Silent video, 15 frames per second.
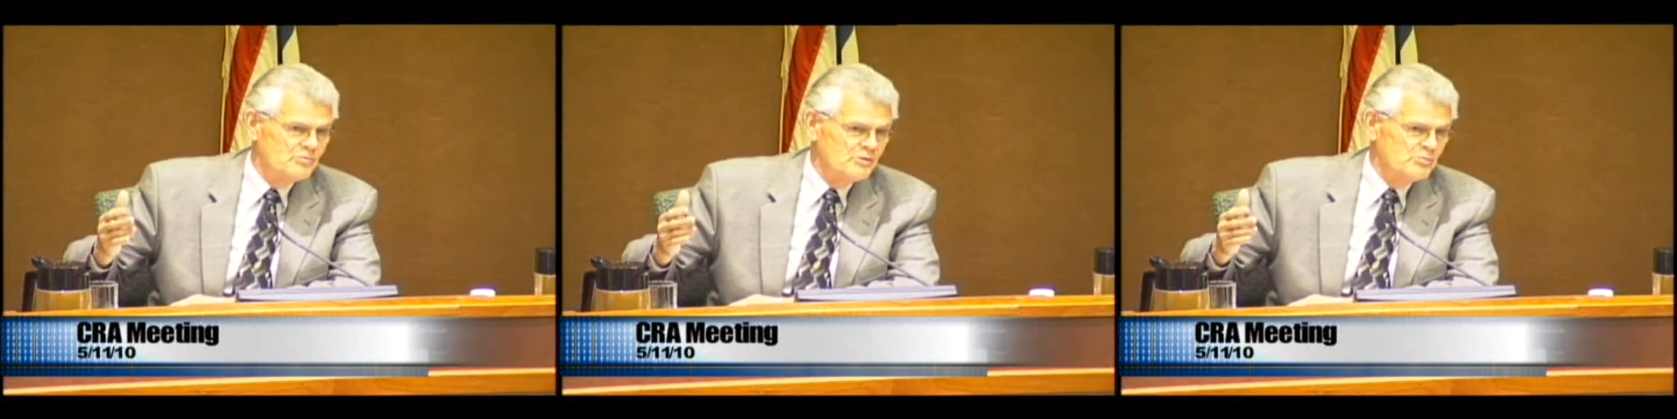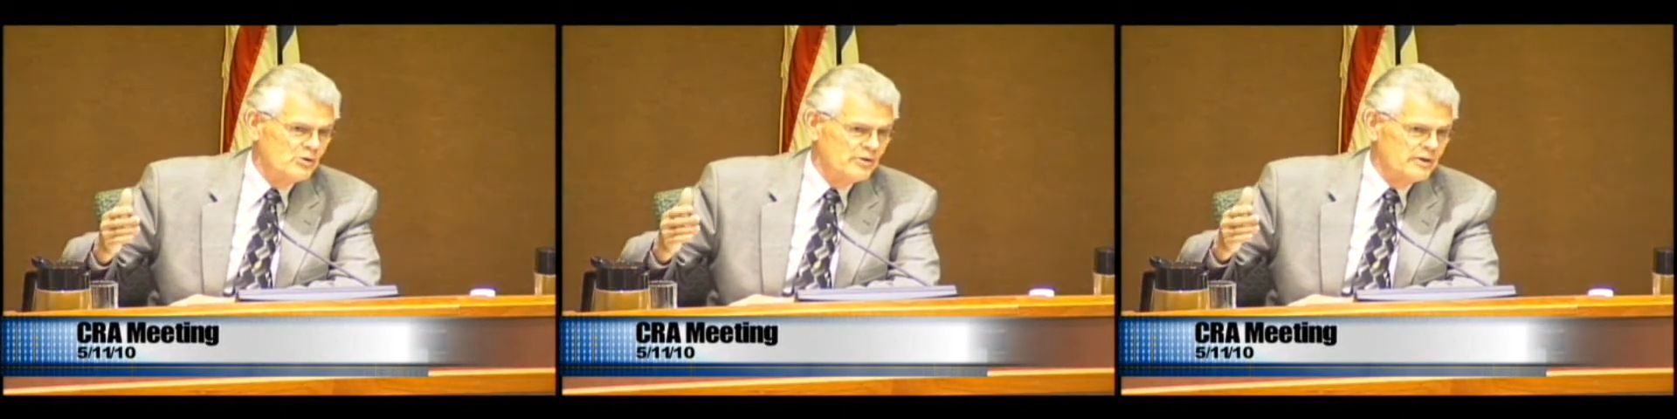
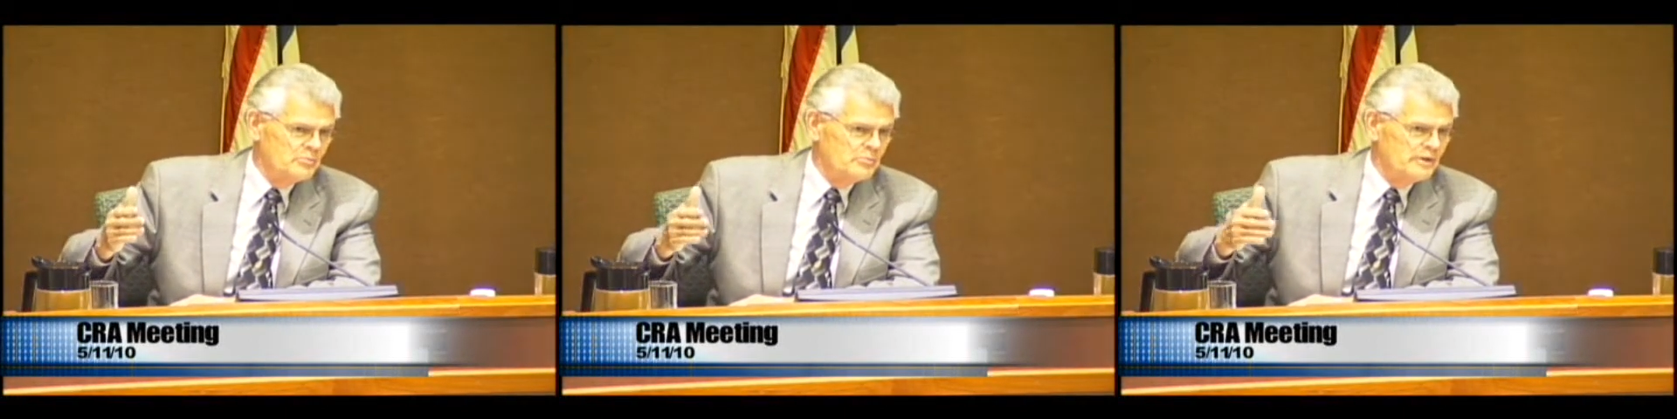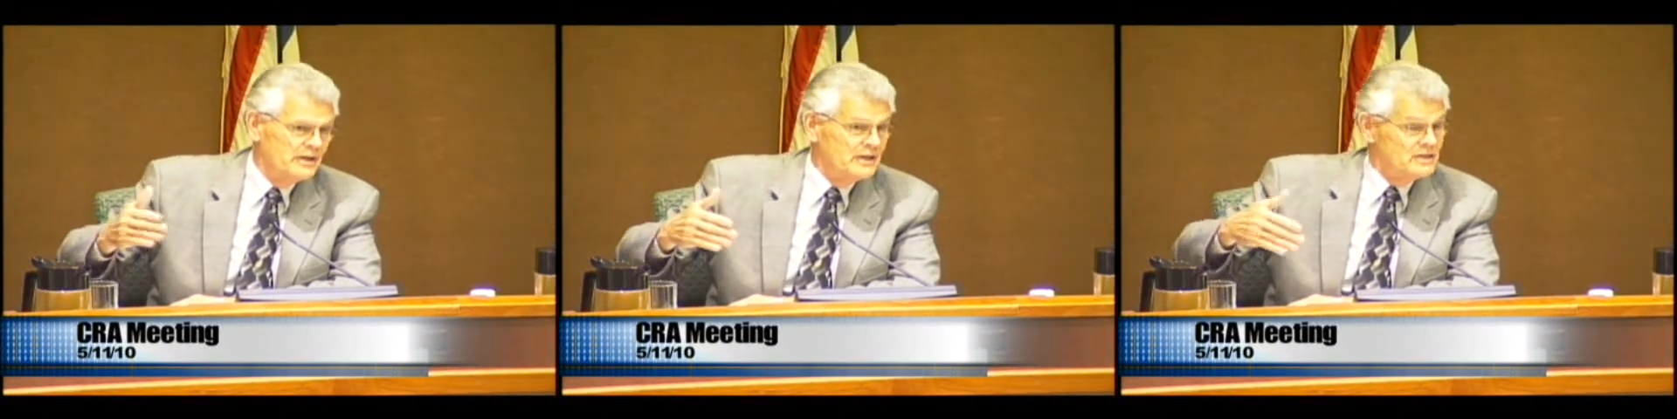people
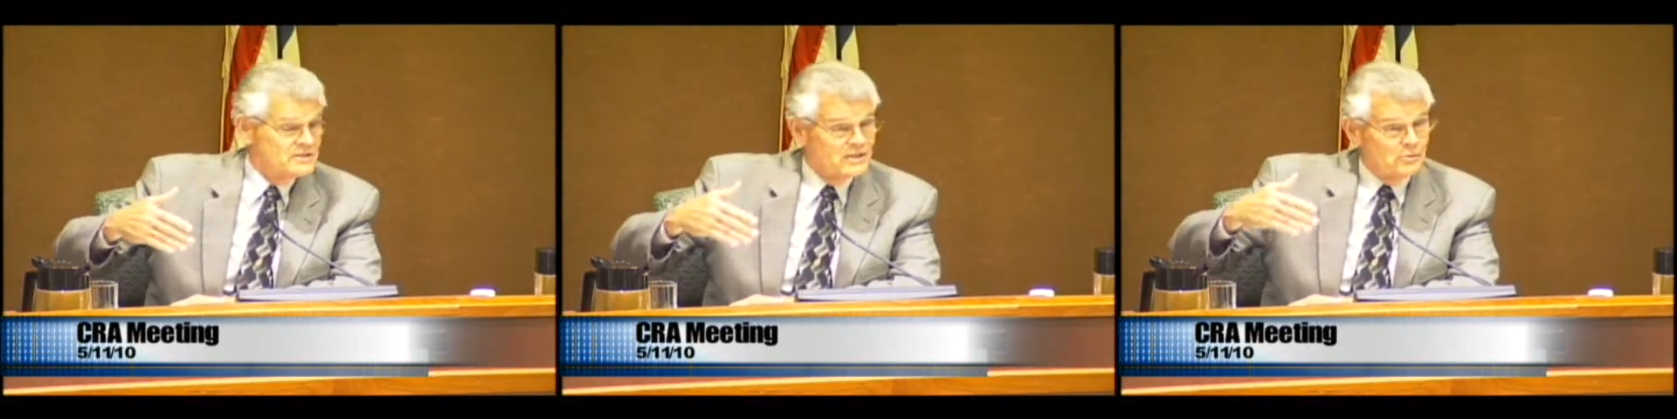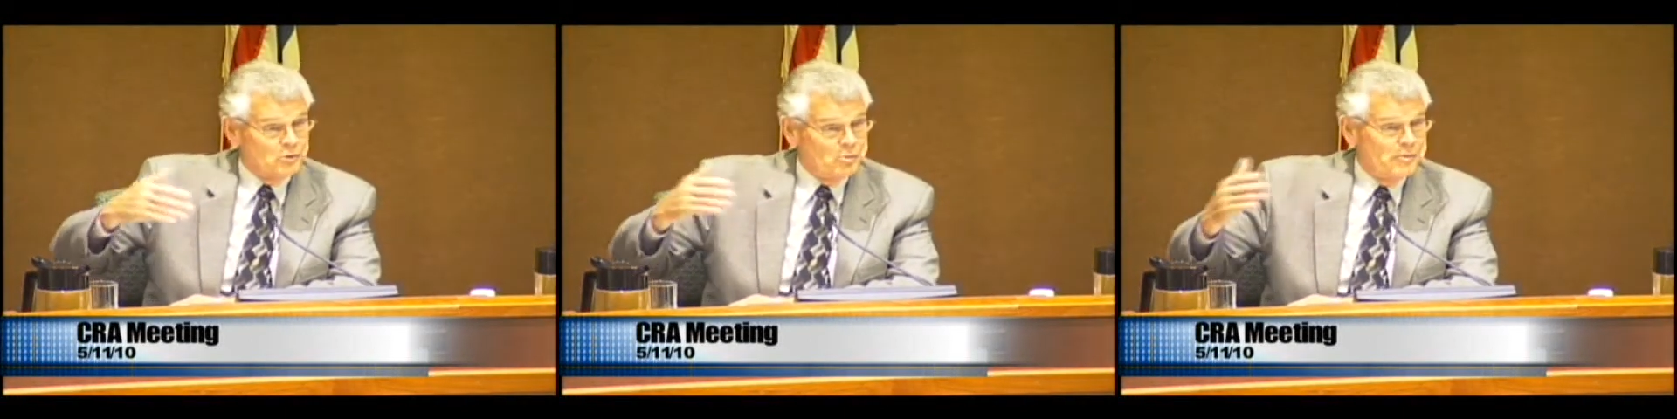then begin to
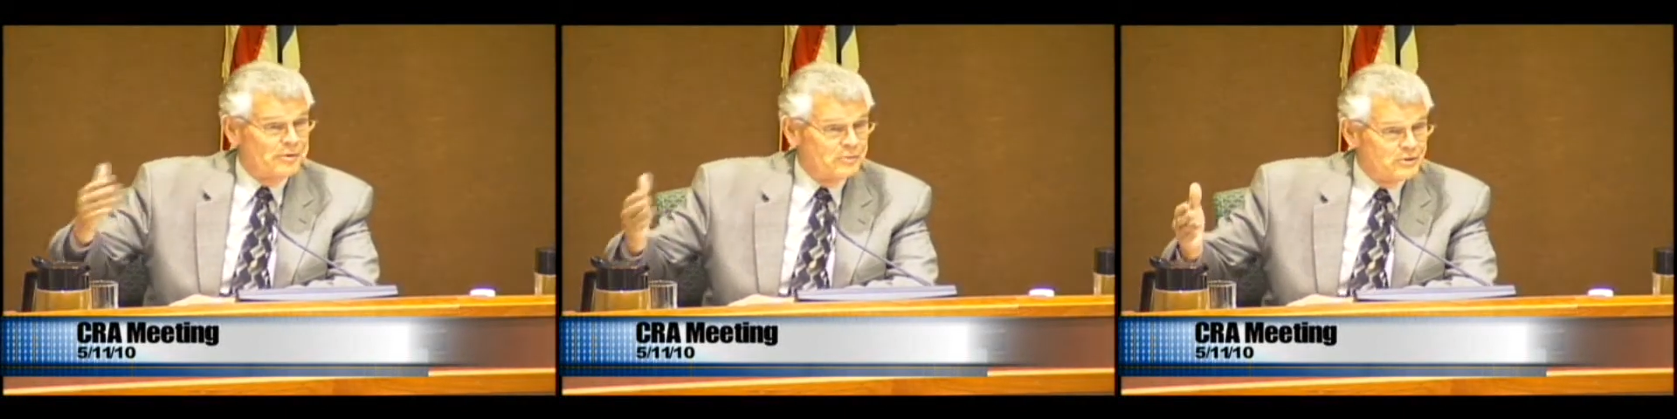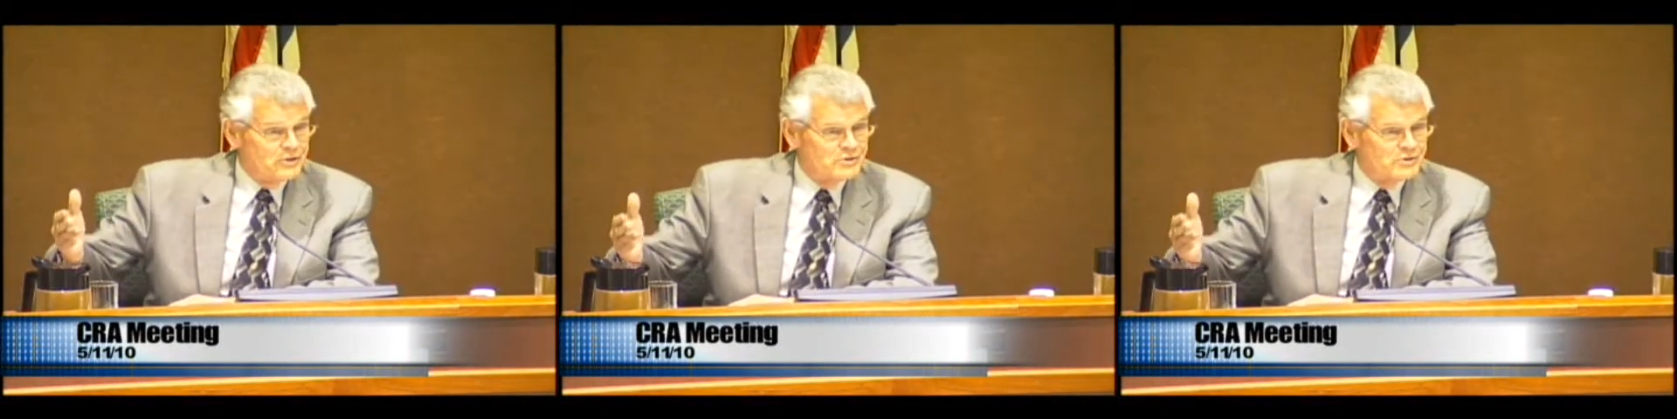say, well, maybe